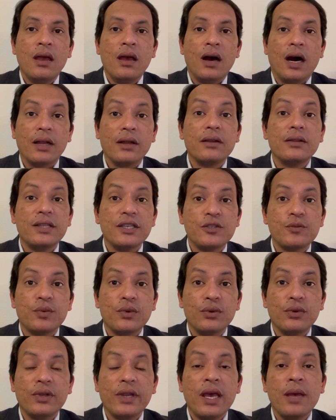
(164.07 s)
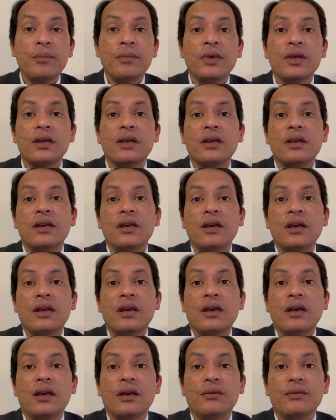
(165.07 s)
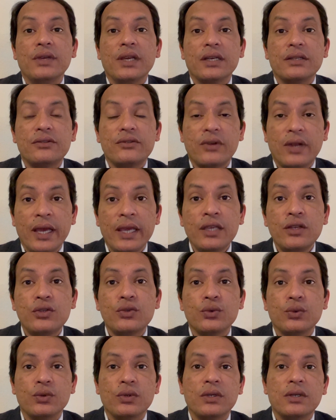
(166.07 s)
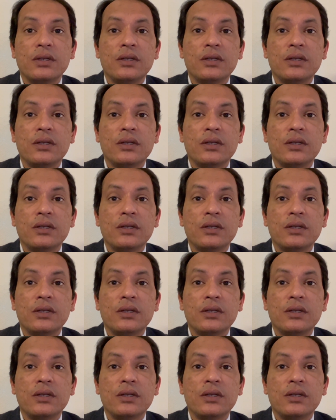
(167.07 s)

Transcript: Under this program, we are trying to